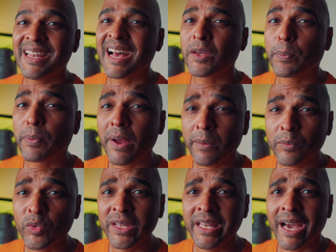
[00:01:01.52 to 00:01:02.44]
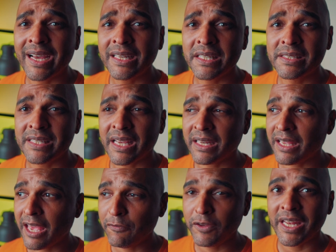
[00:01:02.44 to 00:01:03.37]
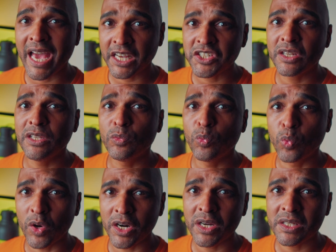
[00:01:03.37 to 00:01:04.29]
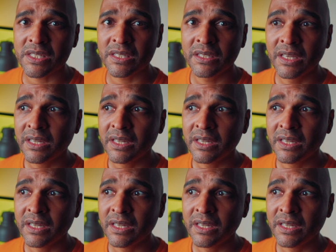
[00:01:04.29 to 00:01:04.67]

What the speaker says: Now, the problem with that is that if it actually works,